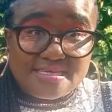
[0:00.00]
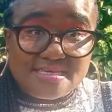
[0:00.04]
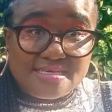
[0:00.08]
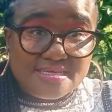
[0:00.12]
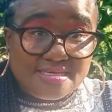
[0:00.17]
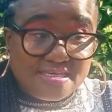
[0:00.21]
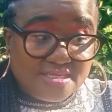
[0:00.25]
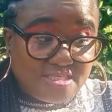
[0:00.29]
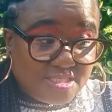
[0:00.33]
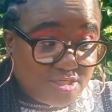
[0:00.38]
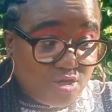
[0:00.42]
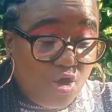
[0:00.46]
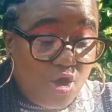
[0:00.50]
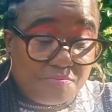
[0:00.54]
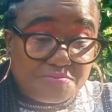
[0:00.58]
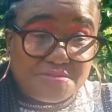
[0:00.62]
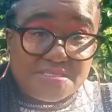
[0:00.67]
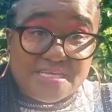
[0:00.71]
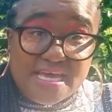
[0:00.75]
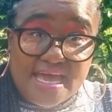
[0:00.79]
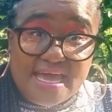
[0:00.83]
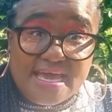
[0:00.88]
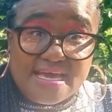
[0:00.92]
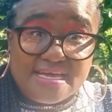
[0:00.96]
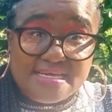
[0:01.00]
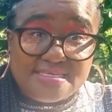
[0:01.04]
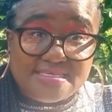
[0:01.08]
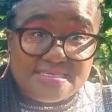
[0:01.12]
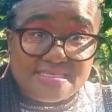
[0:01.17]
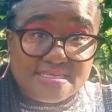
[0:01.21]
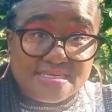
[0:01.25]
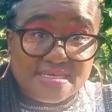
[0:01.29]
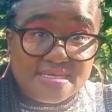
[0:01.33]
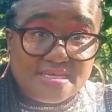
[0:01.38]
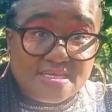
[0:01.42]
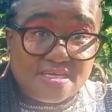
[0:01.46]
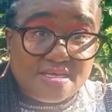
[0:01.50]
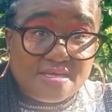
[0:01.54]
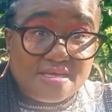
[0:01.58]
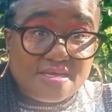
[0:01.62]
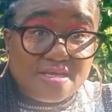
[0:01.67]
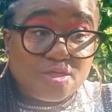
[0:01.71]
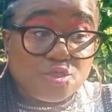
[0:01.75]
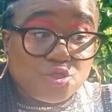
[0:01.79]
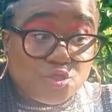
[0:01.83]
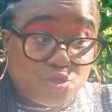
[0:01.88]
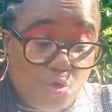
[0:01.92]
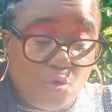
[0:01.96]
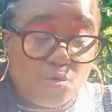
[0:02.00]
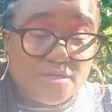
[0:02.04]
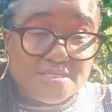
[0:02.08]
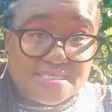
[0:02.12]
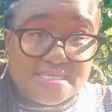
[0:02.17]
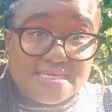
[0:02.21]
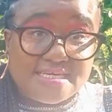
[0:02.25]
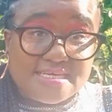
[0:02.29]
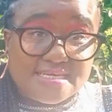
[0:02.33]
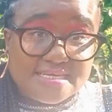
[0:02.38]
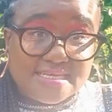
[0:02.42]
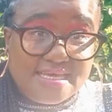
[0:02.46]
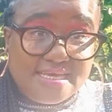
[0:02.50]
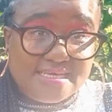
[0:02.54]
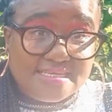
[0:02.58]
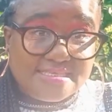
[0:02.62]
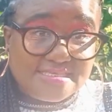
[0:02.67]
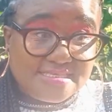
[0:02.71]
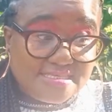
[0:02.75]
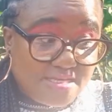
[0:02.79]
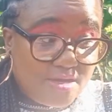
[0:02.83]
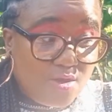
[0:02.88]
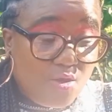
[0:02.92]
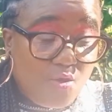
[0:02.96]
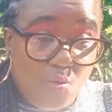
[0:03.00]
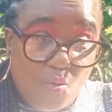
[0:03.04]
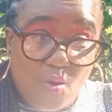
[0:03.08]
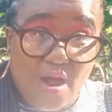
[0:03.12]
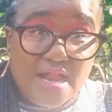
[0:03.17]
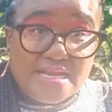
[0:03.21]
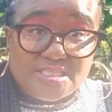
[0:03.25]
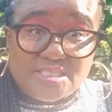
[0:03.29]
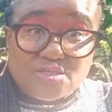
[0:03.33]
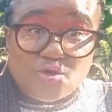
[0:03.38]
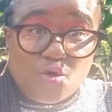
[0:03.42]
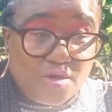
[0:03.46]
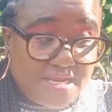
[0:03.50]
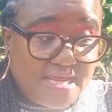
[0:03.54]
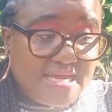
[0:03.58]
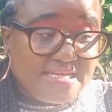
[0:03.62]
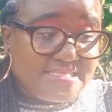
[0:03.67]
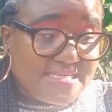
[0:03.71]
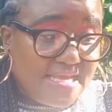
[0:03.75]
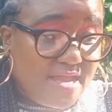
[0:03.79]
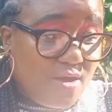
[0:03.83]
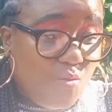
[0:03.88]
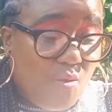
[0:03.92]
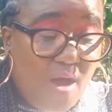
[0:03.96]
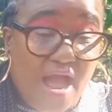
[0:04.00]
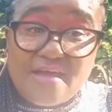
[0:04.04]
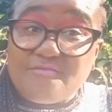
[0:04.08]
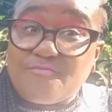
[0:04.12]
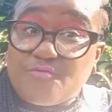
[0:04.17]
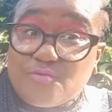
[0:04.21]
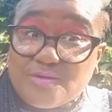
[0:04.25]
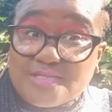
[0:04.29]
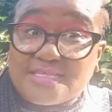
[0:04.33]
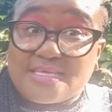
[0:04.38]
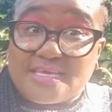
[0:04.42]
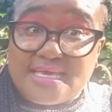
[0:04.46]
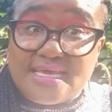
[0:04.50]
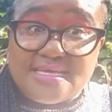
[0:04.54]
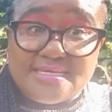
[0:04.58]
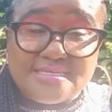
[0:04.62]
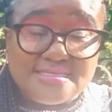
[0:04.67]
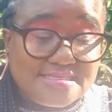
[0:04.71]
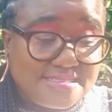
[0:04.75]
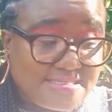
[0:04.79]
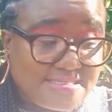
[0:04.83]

she obtained 2 degrees whilst already a wife with kids.